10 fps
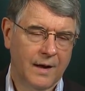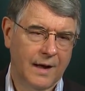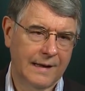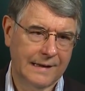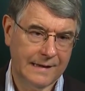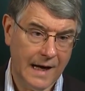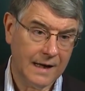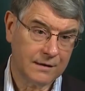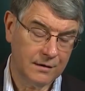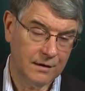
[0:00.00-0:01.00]
And the
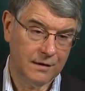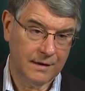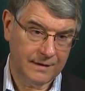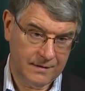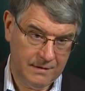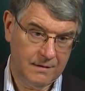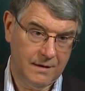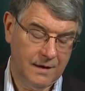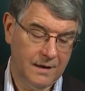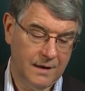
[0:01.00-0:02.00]
doctor
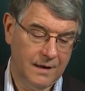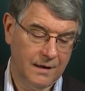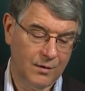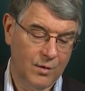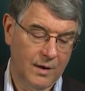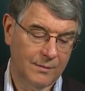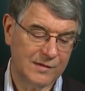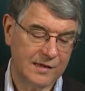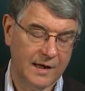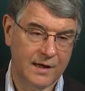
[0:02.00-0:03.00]
in Guam
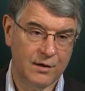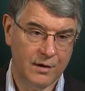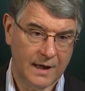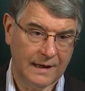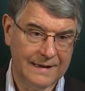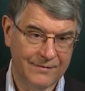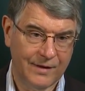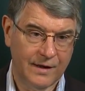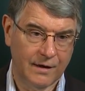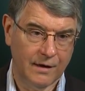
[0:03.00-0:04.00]
said, you're not
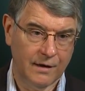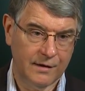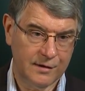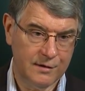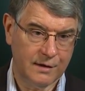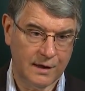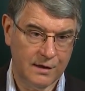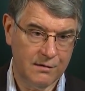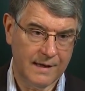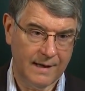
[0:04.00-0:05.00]
leaving here until you can
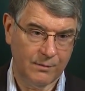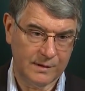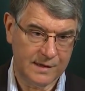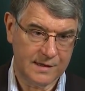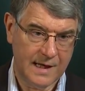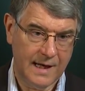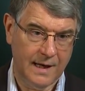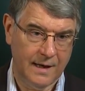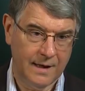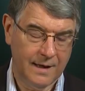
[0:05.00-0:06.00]
do that with this
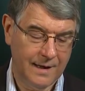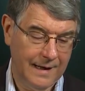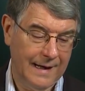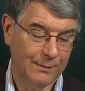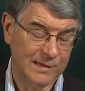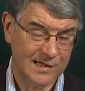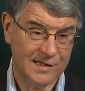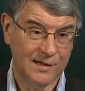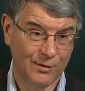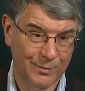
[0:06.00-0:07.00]
hand. And I would
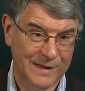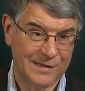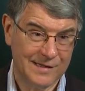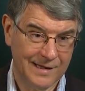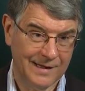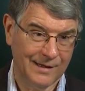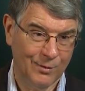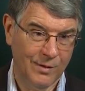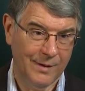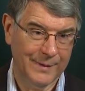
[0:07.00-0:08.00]
still be sitting in
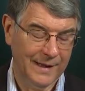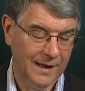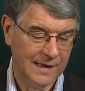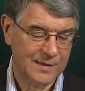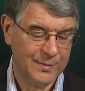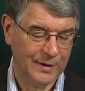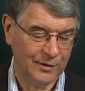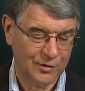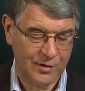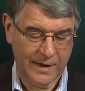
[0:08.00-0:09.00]
Guam in the
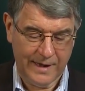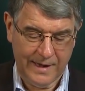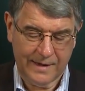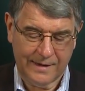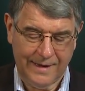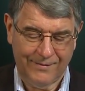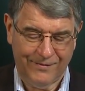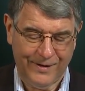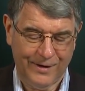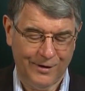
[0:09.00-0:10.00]
hospital trying to get that
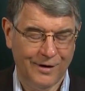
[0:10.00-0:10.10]
finger